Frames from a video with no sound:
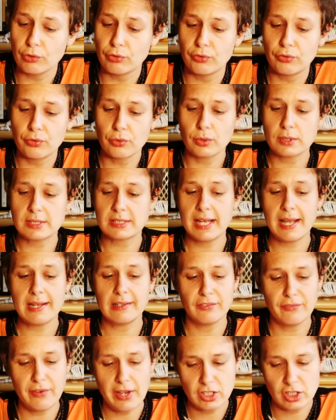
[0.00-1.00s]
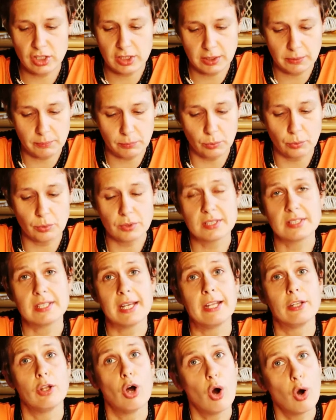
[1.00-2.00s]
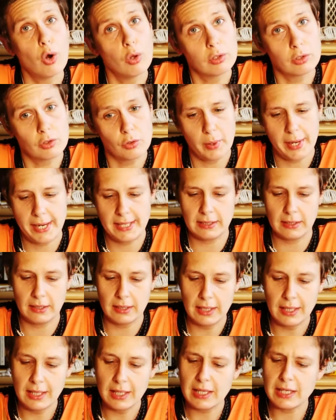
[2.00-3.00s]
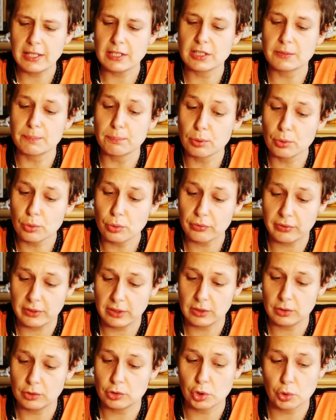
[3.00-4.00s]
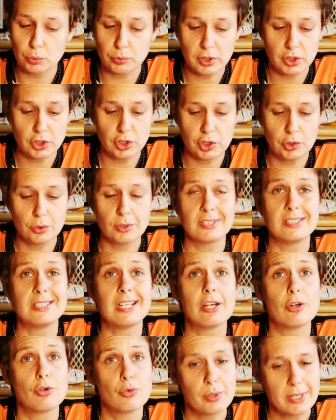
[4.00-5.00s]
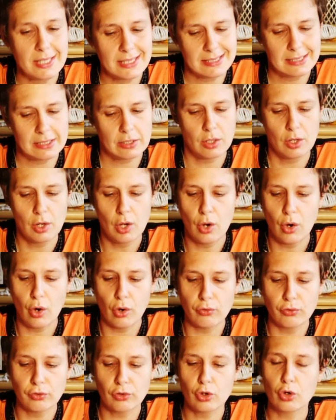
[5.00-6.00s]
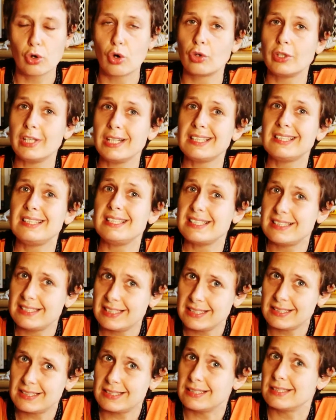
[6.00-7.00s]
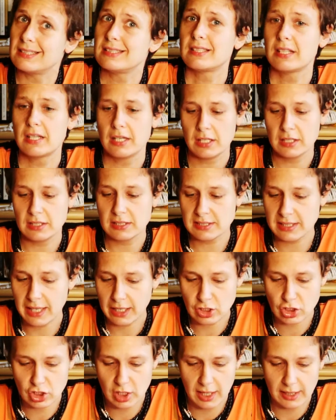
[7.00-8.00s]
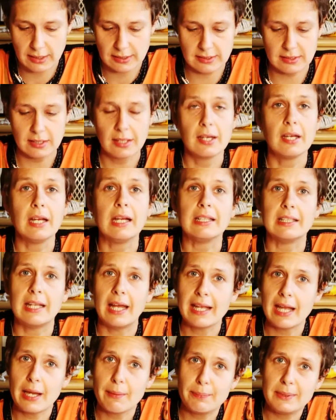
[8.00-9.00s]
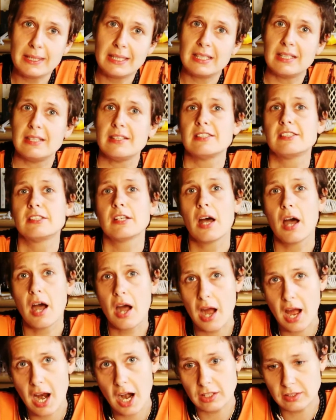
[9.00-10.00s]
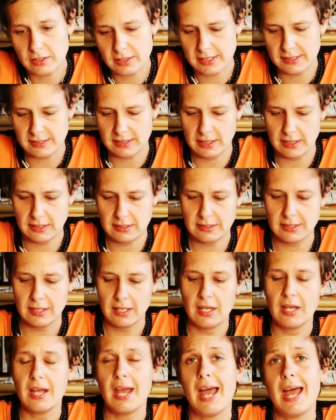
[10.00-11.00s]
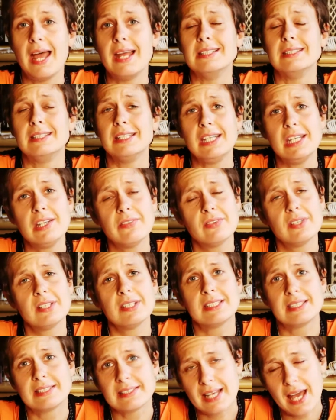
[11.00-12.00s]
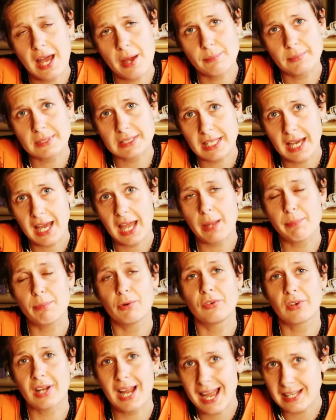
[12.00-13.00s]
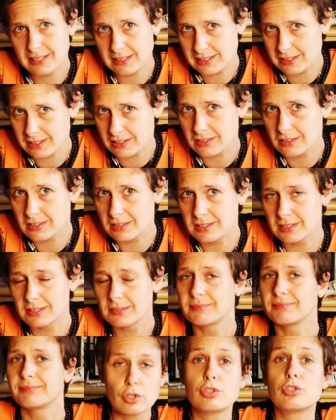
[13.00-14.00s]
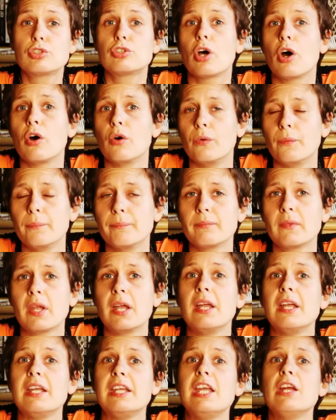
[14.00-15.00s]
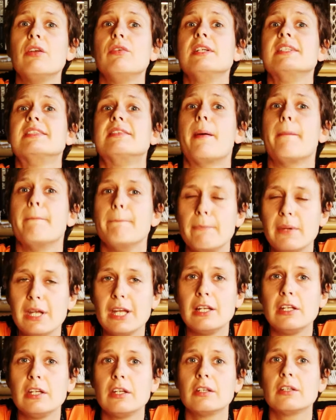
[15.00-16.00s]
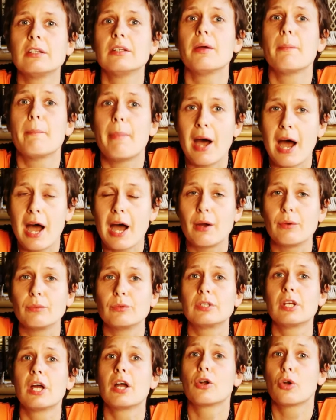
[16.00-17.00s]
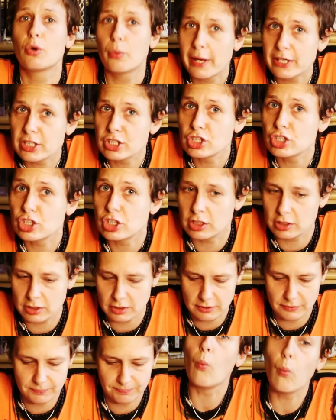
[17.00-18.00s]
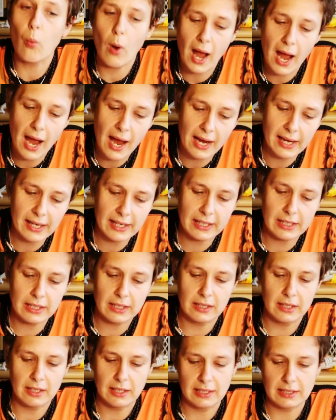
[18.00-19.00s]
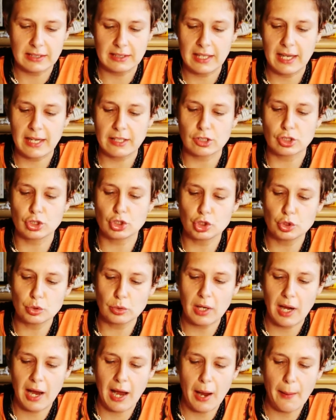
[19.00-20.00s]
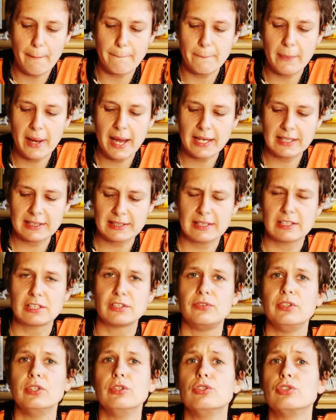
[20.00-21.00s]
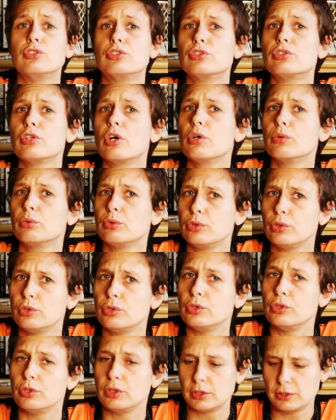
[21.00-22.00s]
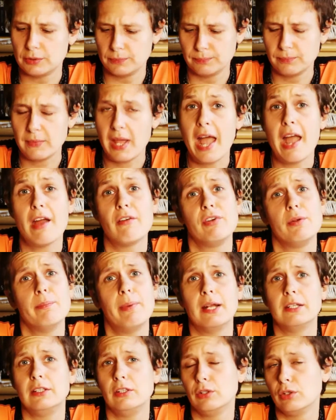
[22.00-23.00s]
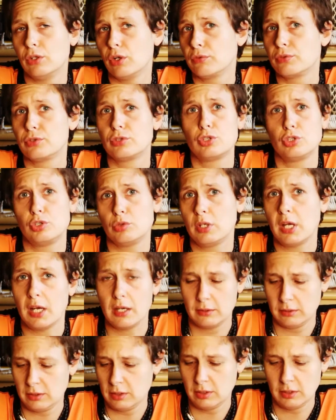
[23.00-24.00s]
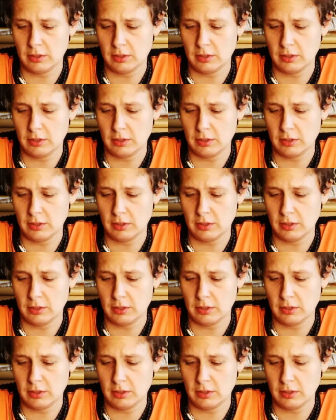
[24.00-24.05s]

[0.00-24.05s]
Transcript: of fruits and vegetables and whole grain is proven to reduce the risk of chronic diseases such as diabetes, heart disease, and even some type of cancers. So, here is a million pound question. Why does sugar makes us feel so good? Everybody loves sugar.